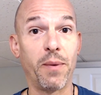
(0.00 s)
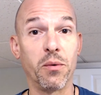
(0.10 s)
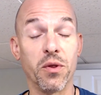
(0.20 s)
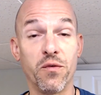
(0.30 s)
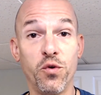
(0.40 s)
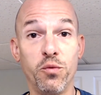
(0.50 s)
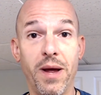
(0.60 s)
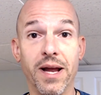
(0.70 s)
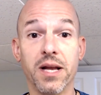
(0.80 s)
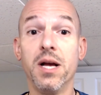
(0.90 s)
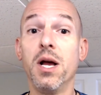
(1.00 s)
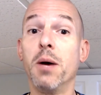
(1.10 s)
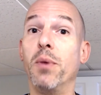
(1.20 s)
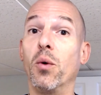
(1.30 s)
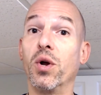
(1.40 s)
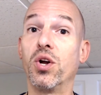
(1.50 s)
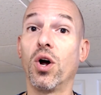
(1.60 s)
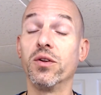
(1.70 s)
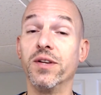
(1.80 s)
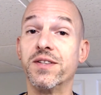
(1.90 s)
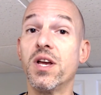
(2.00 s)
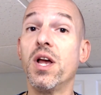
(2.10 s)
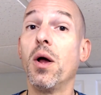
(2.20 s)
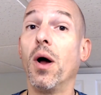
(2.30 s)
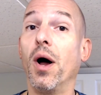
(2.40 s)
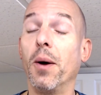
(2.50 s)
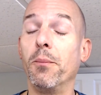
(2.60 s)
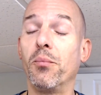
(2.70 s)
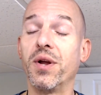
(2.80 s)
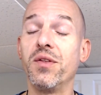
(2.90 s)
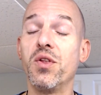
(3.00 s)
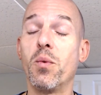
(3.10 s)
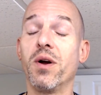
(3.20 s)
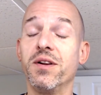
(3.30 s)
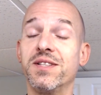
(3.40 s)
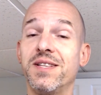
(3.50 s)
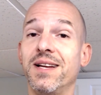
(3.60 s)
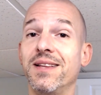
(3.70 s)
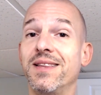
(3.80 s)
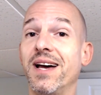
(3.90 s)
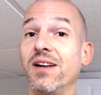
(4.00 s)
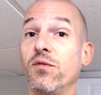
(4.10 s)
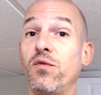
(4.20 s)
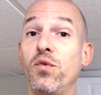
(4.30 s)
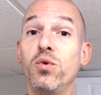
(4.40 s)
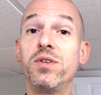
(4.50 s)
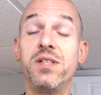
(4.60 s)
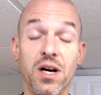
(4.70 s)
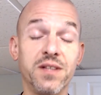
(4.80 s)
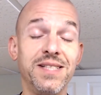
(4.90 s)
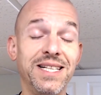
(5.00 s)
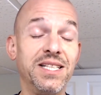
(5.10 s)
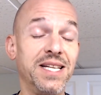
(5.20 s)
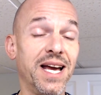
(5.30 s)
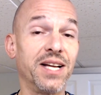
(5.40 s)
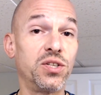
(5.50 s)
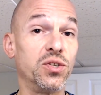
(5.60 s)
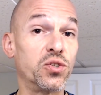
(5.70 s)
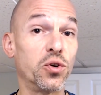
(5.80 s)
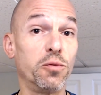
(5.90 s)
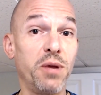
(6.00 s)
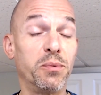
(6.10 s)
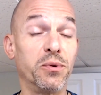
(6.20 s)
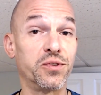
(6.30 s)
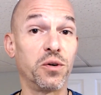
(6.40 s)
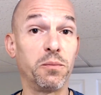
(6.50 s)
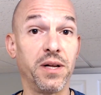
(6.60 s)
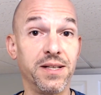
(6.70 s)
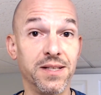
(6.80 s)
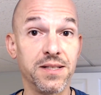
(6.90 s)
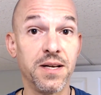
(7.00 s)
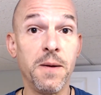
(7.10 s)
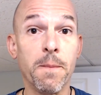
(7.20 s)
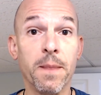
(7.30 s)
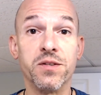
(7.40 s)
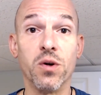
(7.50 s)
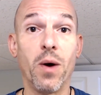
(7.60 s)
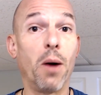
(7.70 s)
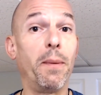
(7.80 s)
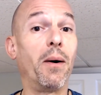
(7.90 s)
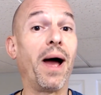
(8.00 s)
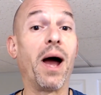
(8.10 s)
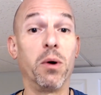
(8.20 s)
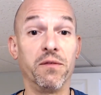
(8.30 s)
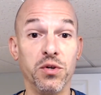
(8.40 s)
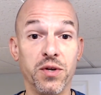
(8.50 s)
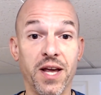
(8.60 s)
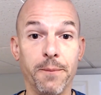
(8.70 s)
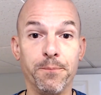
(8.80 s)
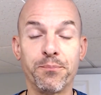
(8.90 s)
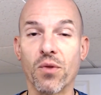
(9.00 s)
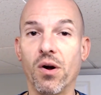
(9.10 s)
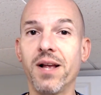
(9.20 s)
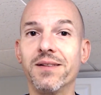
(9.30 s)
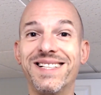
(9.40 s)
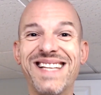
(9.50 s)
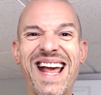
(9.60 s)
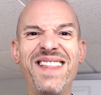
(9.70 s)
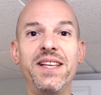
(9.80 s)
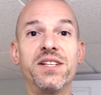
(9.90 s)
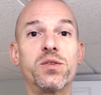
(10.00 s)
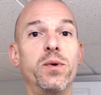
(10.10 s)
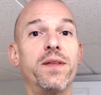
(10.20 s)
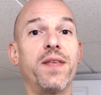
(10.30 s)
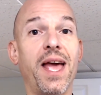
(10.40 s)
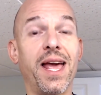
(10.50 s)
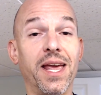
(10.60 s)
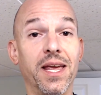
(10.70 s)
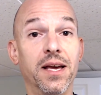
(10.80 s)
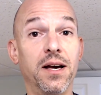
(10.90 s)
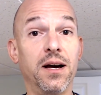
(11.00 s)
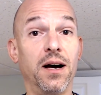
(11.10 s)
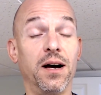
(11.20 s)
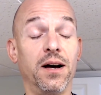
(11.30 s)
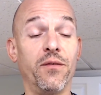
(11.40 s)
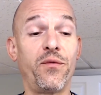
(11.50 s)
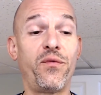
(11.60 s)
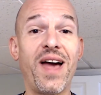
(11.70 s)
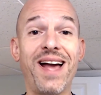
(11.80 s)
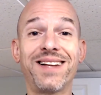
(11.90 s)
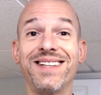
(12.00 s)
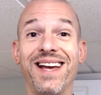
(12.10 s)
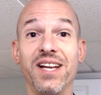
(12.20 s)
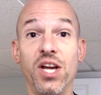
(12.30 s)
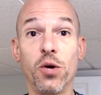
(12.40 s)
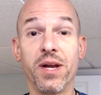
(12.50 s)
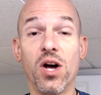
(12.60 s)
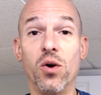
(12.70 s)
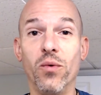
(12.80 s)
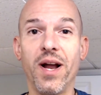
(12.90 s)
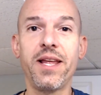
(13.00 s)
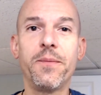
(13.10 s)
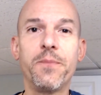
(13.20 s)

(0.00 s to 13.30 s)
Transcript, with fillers: with the food bank. But regardless, um, bringing the awareness that that food does need to get to certain people in certain places. So help out however you can. All right, let's end this with a uh, fact. And here we go. Ready?